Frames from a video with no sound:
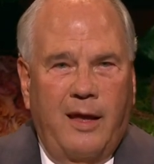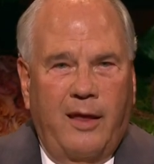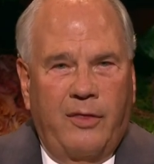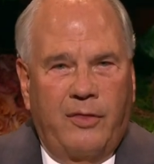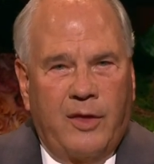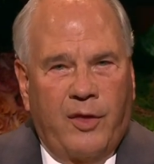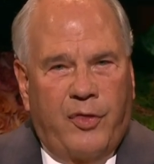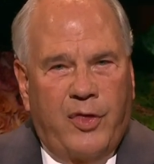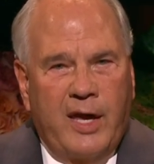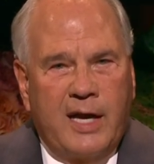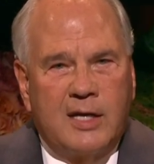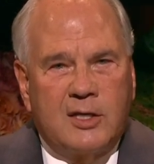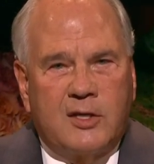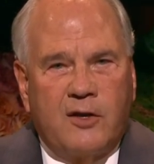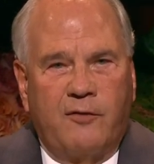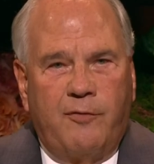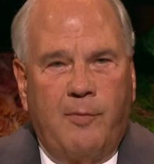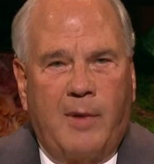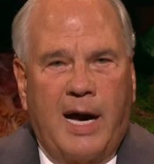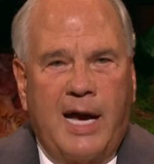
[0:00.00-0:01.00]
The things
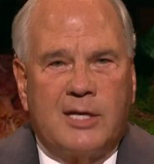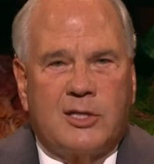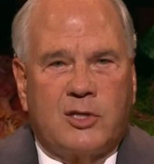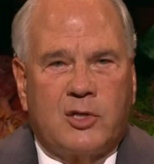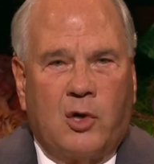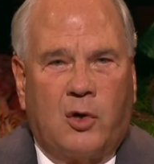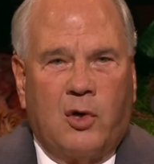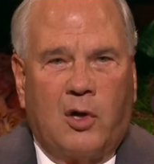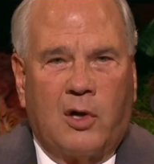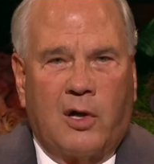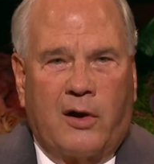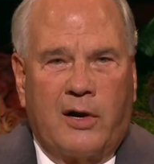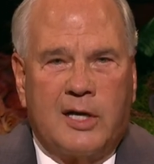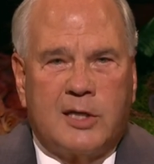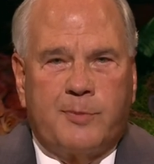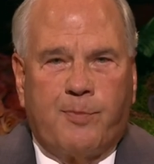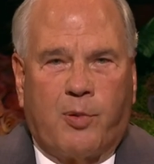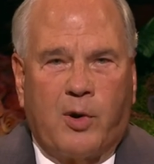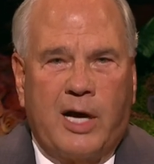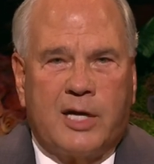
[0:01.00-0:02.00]
of my soul are
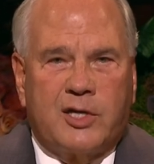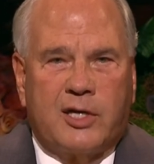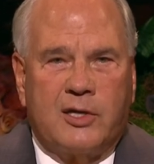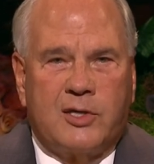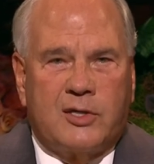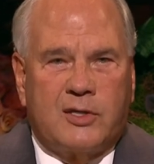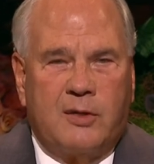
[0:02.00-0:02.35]
as precious